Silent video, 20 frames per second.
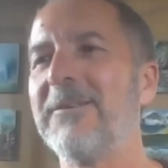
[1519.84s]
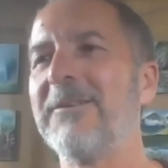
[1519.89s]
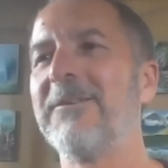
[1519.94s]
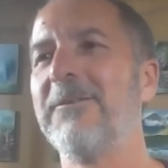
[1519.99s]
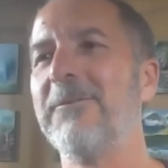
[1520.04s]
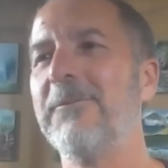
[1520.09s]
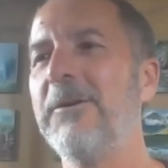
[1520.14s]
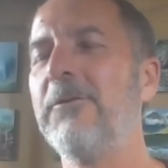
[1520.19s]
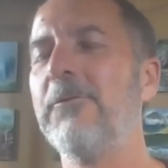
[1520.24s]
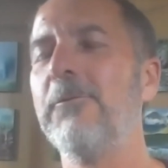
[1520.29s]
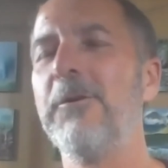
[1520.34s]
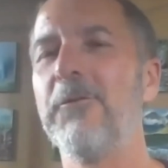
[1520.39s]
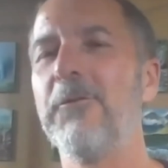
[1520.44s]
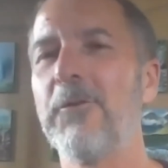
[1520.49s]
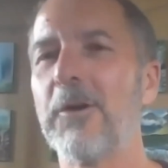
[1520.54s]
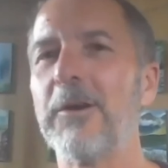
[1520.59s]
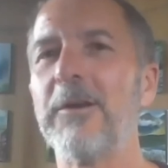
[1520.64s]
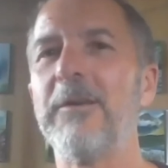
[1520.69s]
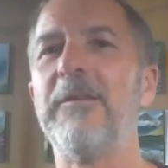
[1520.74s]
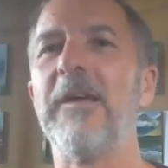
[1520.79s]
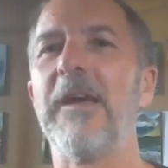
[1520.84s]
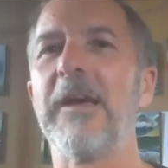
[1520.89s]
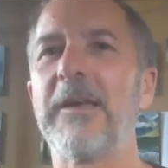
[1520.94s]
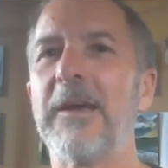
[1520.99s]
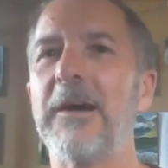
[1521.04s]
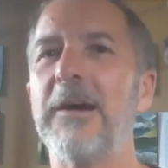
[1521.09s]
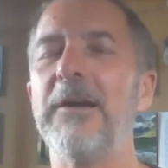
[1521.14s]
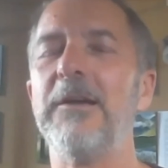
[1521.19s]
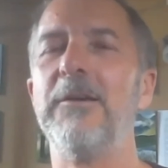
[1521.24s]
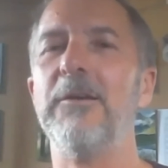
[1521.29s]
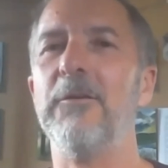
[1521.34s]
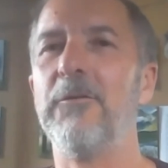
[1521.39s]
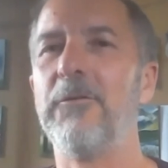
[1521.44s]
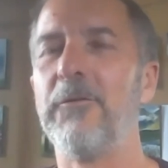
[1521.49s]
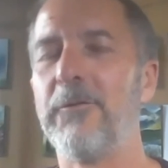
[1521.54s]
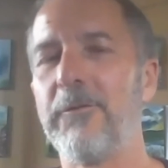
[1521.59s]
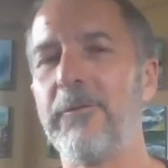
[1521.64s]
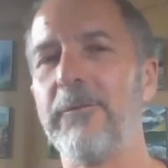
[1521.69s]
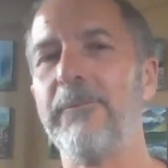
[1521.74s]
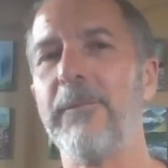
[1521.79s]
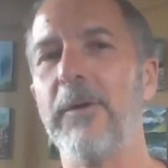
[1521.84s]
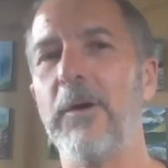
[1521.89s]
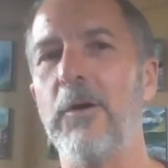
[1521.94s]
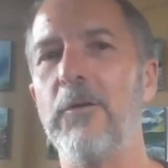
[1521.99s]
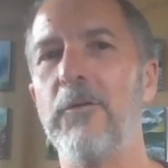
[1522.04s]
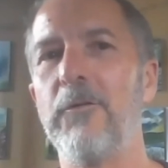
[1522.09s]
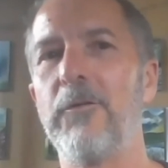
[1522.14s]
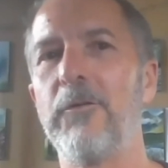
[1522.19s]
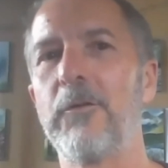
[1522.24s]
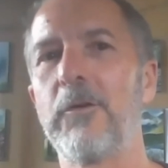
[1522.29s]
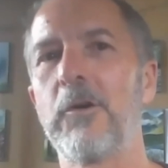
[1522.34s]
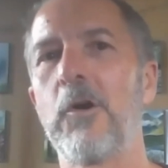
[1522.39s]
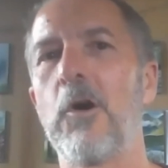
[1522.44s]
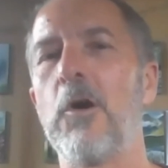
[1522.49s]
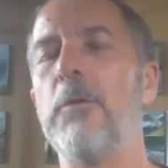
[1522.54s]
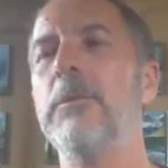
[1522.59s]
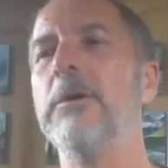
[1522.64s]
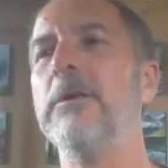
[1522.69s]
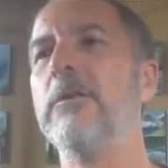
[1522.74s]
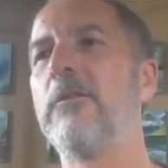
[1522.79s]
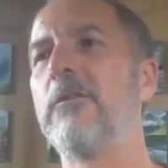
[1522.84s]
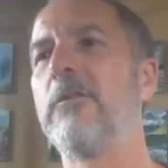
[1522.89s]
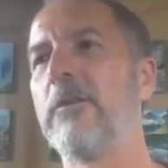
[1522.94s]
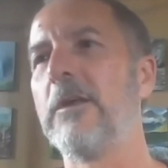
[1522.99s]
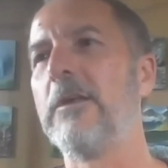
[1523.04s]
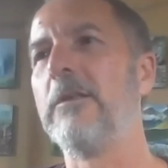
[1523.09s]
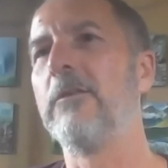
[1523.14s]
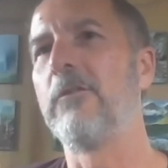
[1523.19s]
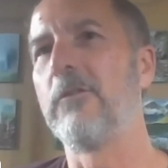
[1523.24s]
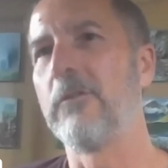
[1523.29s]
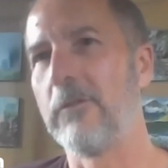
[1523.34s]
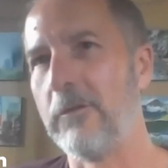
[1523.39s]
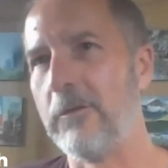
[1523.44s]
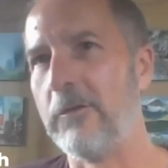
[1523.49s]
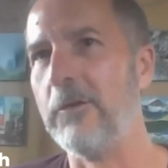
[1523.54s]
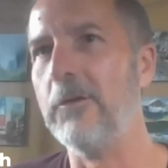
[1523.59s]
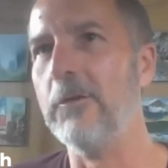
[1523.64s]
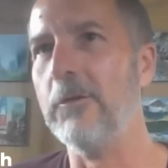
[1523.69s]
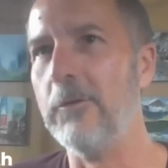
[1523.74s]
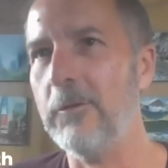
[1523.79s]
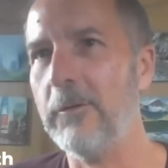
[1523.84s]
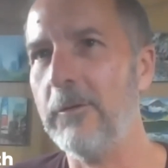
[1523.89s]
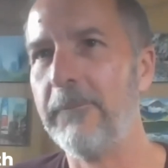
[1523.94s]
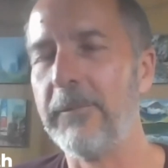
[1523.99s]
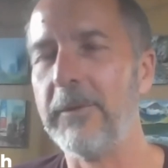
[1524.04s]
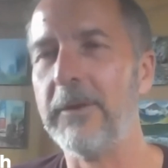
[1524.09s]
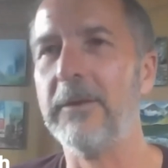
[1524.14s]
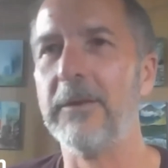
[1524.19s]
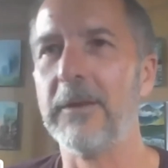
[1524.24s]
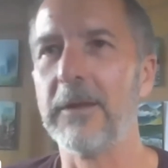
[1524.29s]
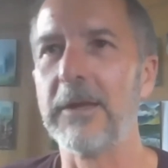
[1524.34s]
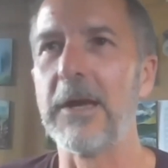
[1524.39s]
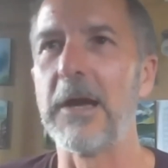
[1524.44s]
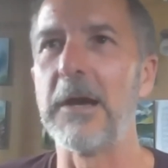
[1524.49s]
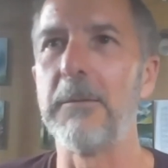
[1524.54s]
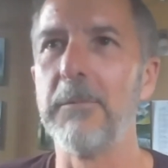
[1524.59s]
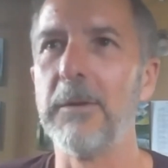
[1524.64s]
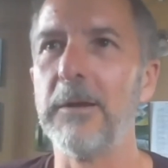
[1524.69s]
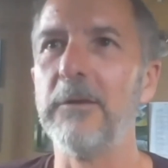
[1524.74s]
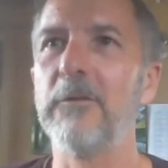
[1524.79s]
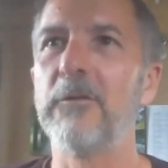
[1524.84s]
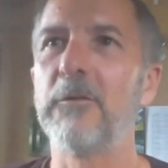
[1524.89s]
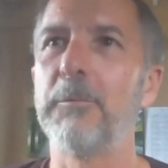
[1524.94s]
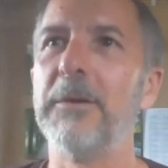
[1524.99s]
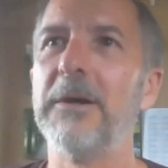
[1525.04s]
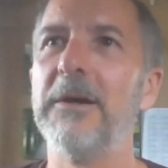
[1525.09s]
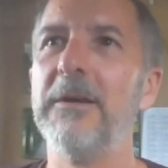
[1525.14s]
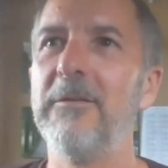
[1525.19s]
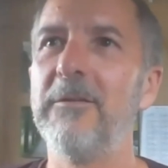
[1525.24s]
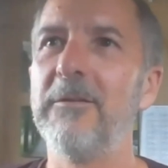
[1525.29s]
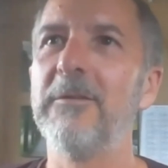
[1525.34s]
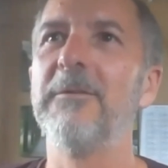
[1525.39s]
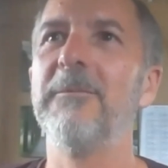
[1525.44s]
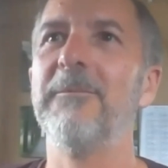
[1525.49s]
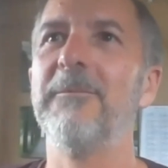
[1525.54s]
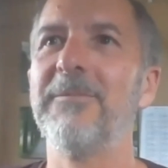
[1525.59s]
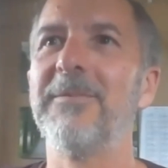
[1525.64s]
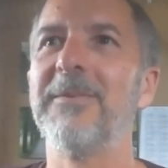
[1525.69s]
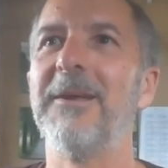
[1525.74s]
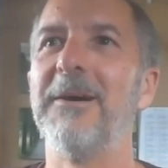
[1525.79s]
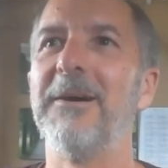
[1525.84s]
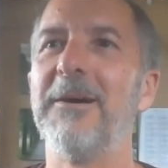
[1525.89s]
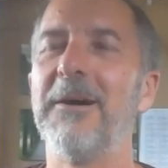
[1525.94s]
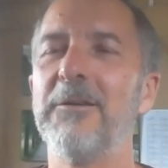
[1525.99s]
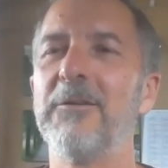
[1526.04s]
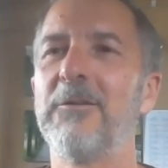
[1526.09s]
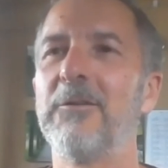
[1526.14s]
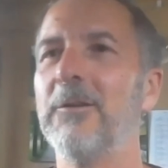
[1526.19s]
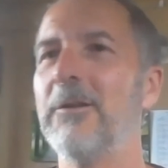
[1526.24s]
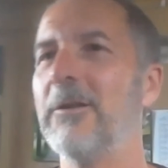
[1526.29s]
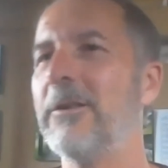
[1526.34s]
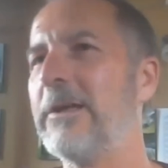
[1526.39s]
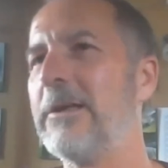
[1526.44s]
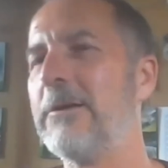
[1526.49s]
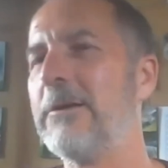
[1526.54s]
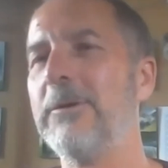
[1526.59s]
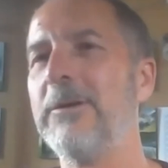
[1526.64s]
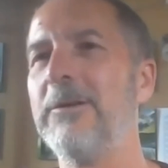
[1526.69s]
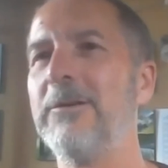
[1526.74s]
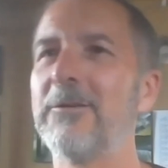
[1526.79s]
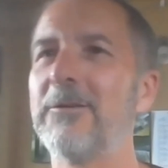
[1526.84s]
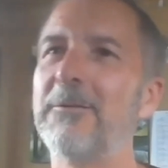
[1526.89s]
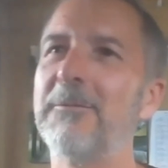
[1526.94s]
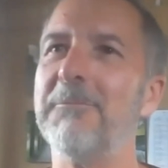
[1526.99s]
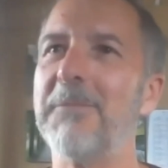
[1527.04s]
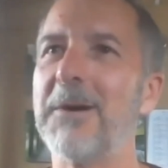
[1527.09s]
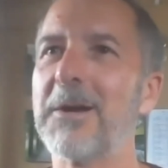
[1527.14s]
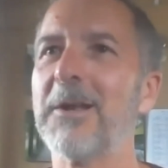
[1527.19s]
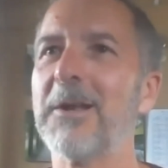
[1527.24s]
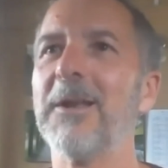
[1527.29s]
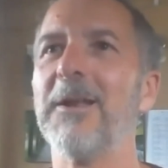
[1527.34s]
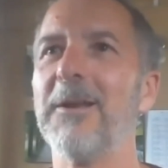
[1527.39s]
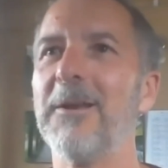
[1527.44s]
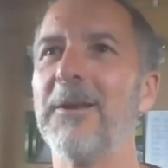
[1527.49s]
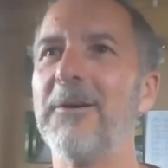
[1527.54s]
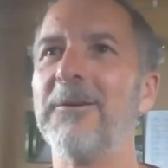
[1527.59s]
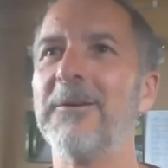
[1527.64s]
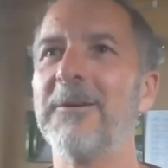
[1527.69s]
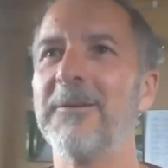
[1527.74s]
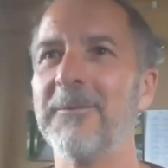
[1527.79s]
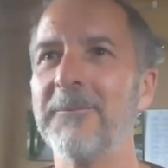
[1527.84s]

We've got a decade of common sense due in the gambling space. Until then, we just muddle along.